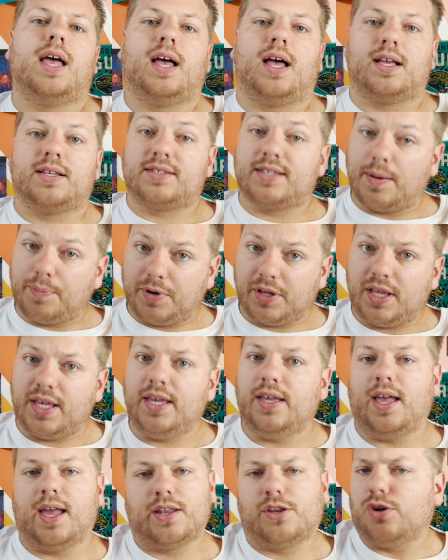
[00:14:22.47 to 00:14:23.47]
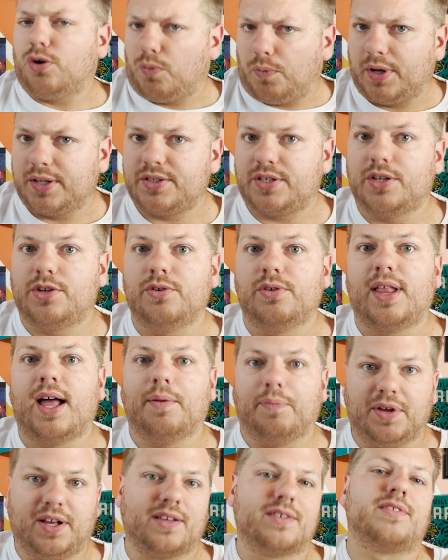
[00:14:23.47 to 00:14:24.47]
separately, and you'll want to do
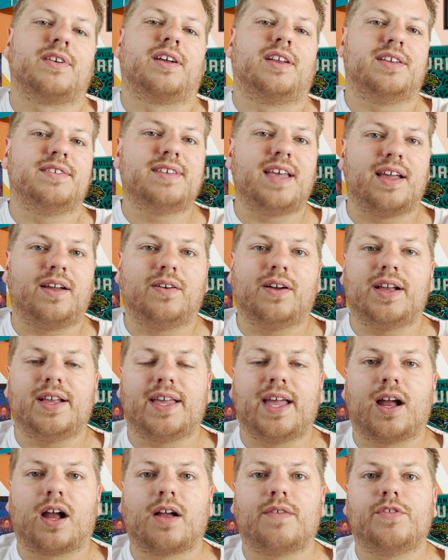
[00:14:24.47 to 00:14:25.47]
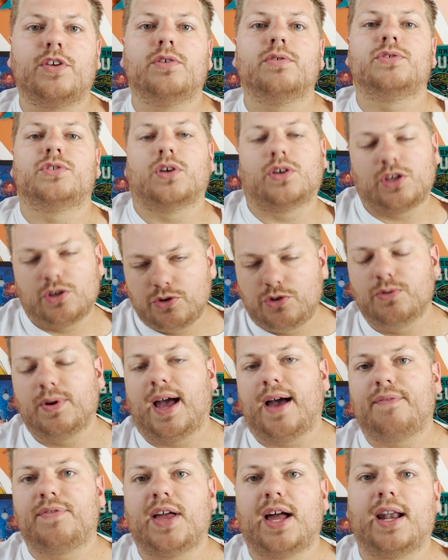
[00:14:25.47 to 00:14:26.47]
that because they're going to take great care of you. So you do
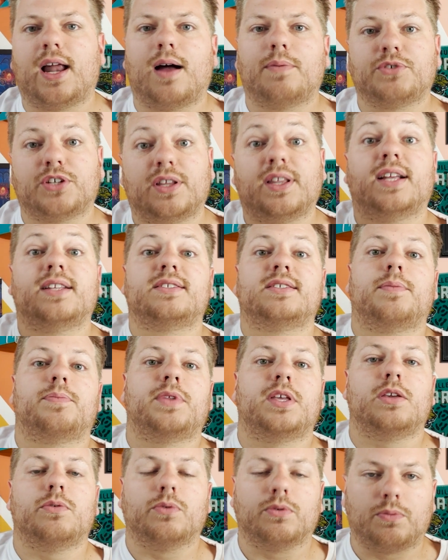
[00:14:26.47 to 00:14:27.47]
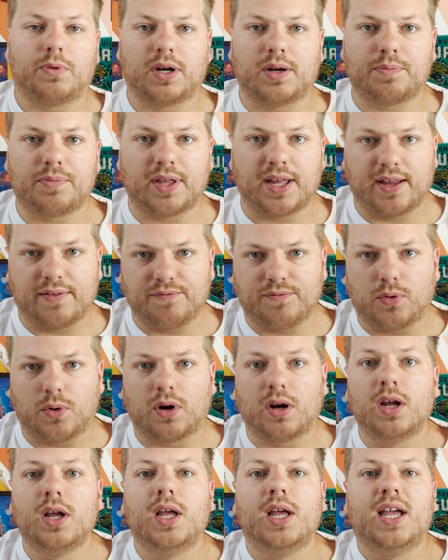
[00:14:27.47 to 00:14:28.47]
have that option. That's something you would want to plan
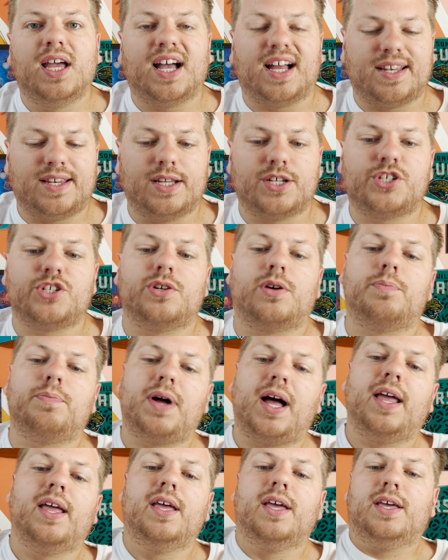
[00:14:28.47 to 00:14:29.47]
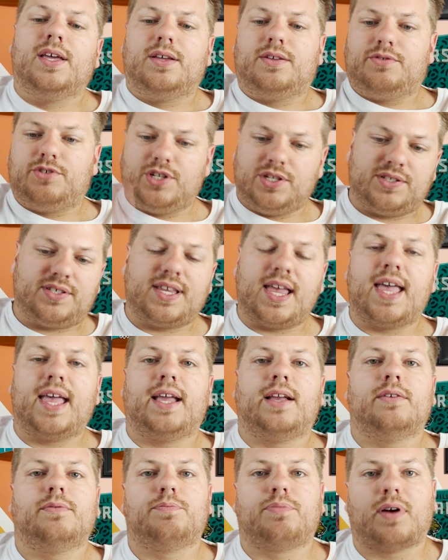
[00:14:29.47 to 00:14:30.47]
for additional. But just
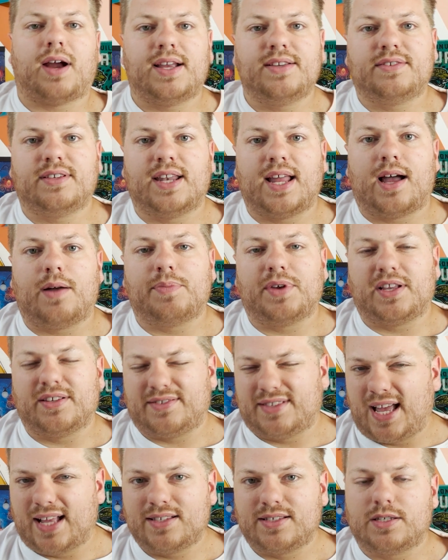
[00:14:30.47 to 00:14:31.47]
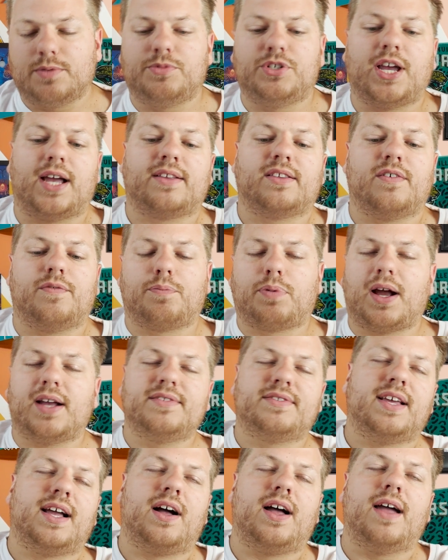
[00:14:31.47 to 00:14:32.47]
saying, pricing out, because that's subjective,
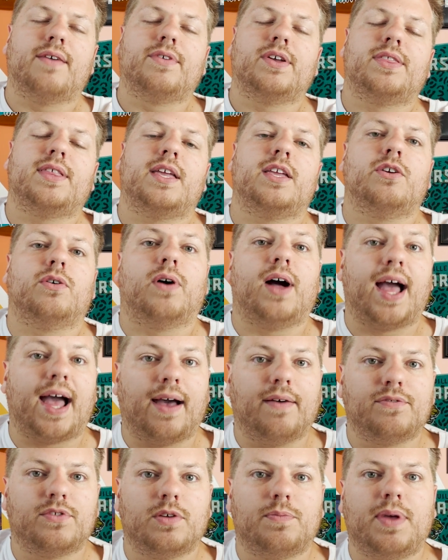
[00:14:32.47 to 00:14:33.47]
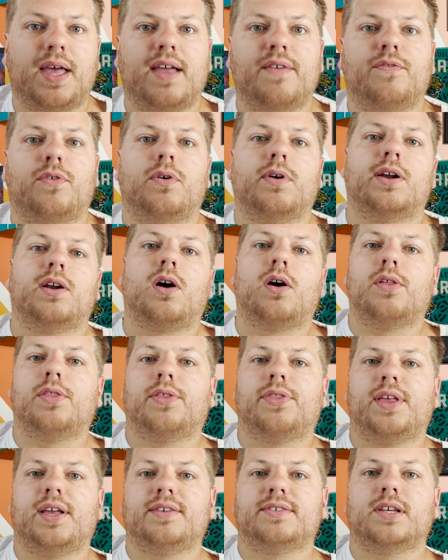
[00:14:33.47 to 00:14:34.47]
pricing out everything you'll have to pay for and all
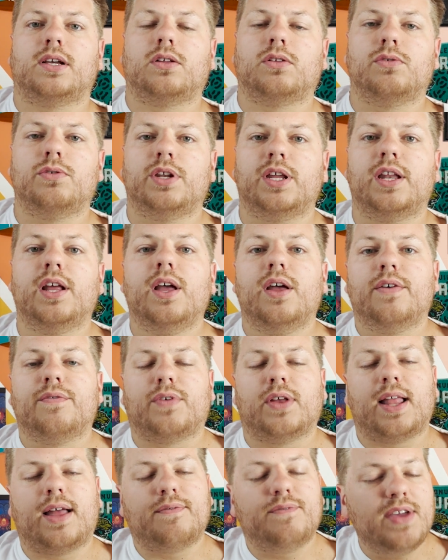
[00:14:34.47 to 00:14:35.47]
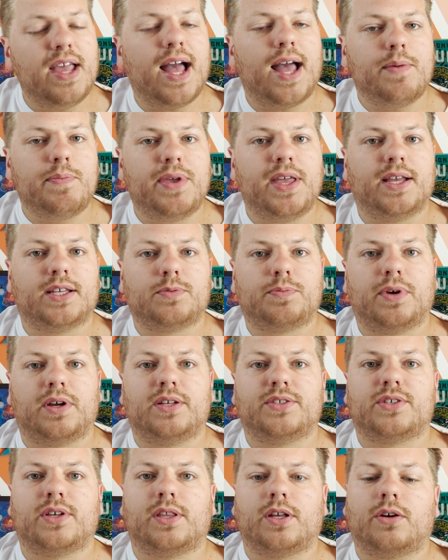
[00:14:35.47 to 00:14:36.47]
the things included for that VIP
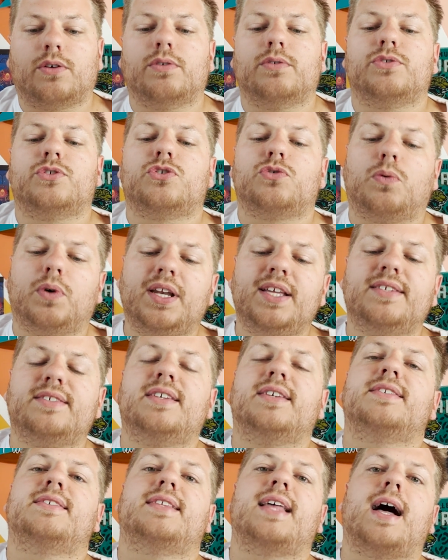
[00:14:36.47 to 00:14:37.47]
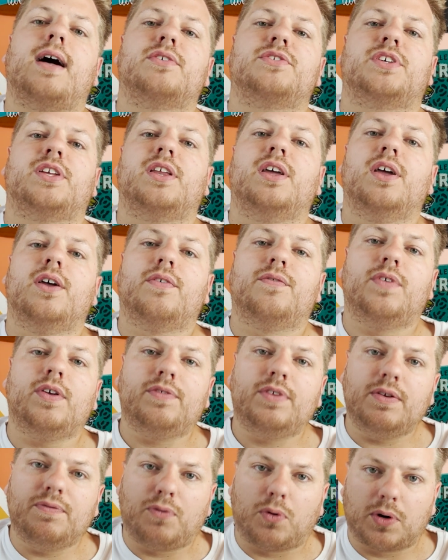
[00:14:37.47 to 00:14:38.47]
experience on the cruise,
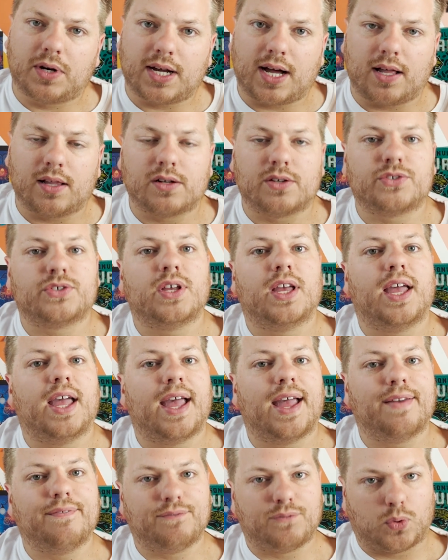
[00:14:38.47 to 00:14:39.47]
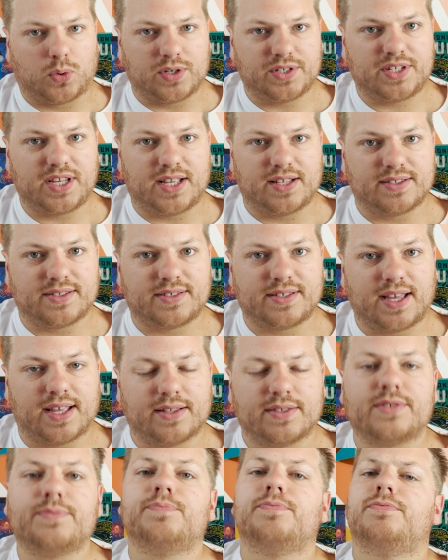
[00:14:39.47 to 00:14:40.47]

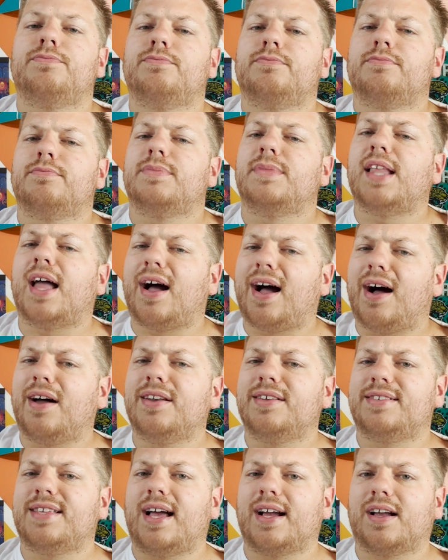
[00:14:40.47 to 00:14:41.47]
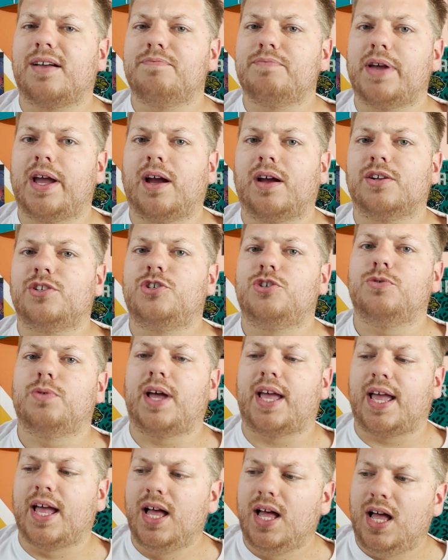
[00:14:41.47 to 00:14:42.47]
$26,054.14. Now, how does that compare to
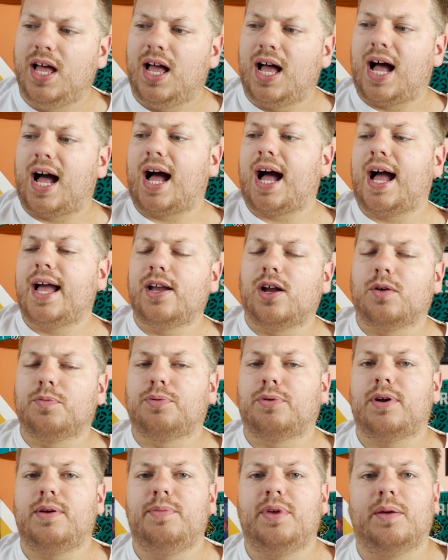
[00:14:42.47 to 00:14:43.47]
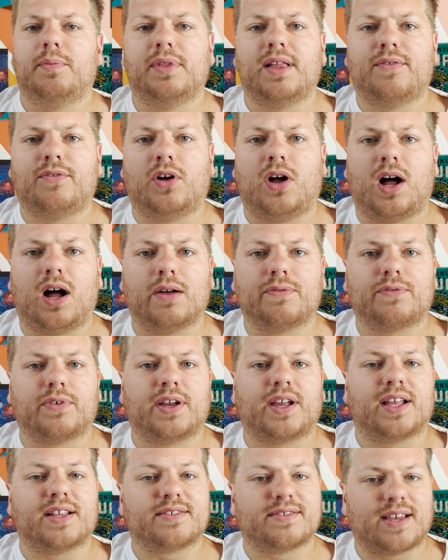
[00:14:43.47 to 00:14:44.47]
a higher premium level
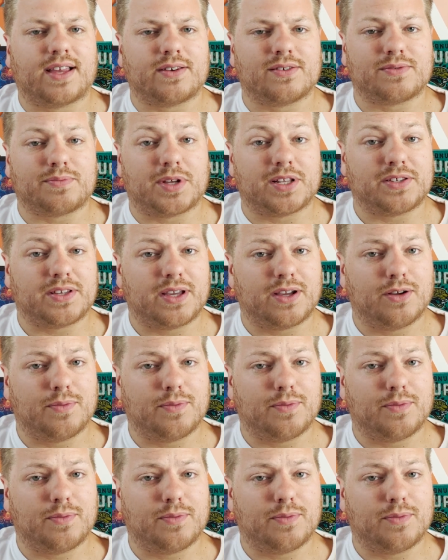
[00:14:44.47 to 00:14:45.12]
offering at Sandals Montego